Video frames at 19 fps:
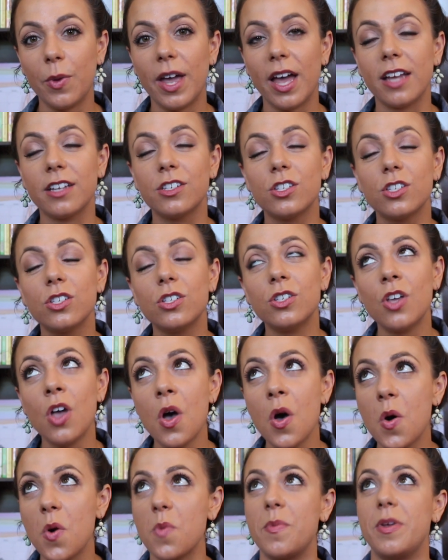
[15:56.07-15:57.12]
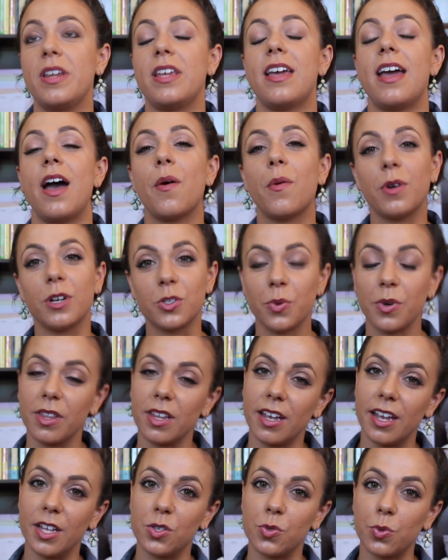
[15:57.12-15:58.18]
we had so many hours where
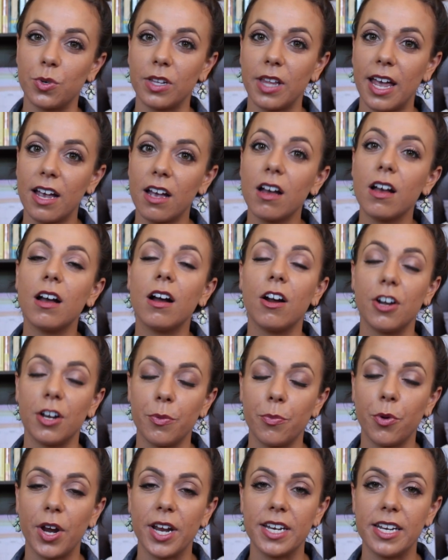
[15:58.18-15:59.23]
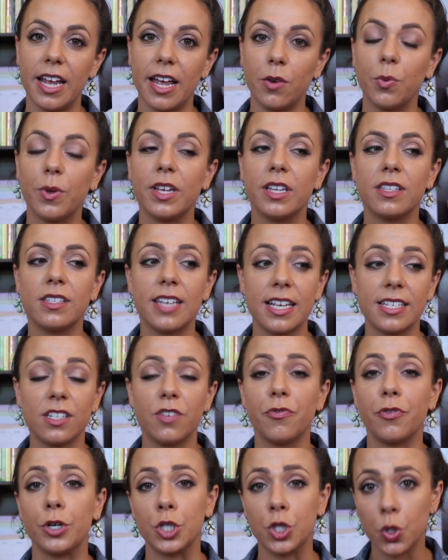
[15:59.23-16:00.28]
the kids were like already brain dead. We
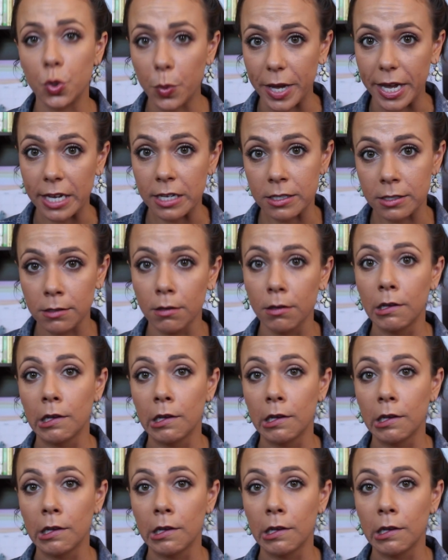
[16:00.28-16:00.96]
tested for two weeks.